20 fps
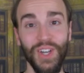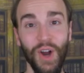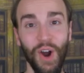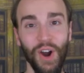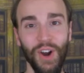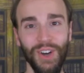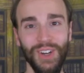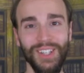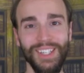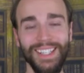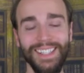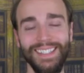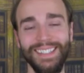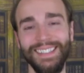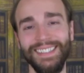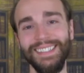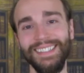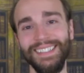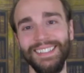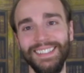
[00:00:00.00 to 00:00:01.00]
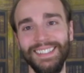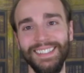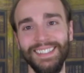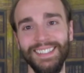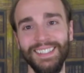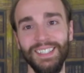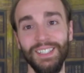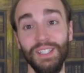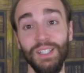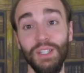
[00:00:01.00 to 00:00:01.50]
card.
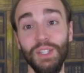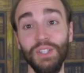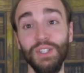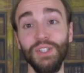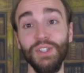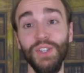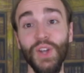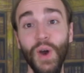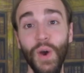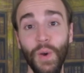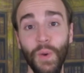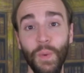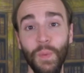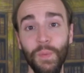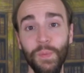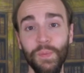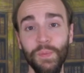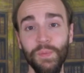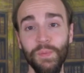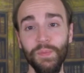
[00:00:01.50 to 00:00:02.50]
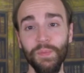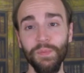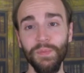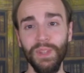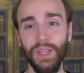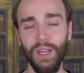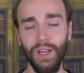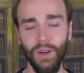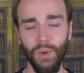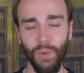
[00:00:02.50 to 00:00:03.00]
So,
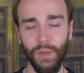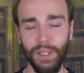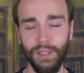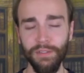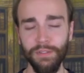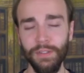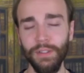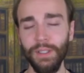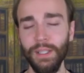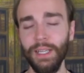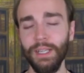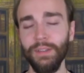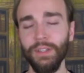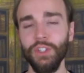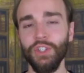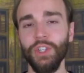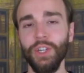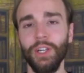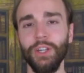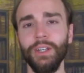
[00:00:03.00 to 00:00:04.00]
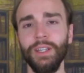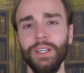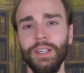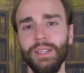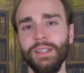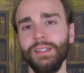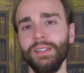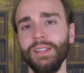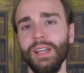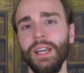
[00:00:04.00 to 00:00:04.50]
what I feel like the Chariot
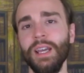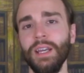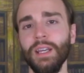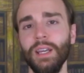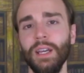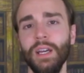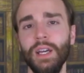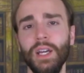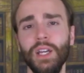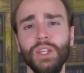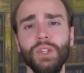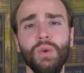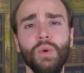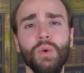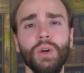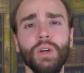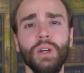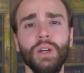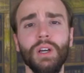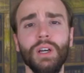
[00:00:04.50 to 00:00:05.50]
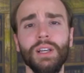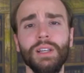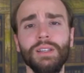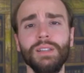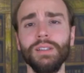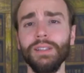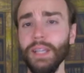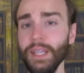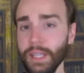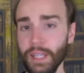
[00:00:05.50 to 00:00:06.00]
is saying your
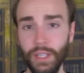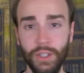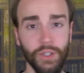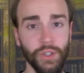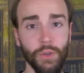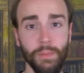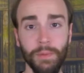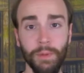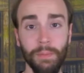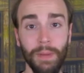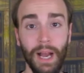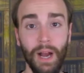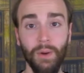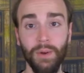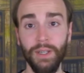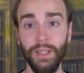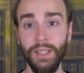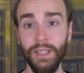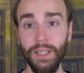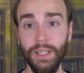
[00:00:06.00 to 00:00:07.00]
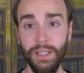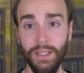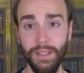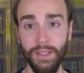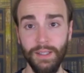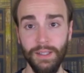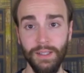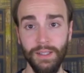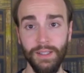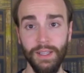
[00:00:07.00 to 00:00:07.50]
psychic superpower
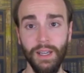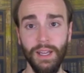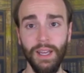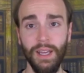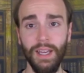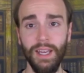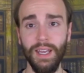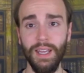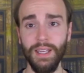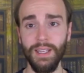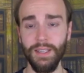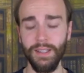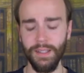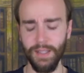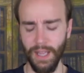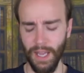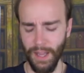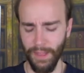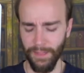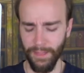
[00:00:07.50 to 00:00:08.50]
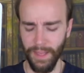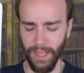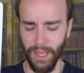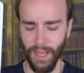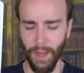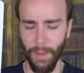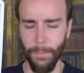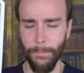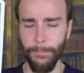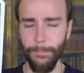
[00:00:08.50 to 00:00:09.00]
is, is the
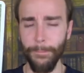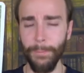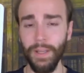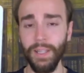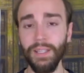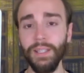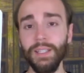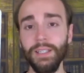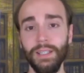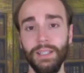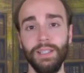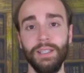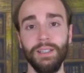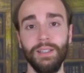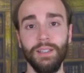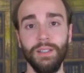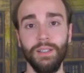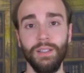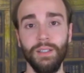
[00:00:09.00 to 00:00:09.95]
ability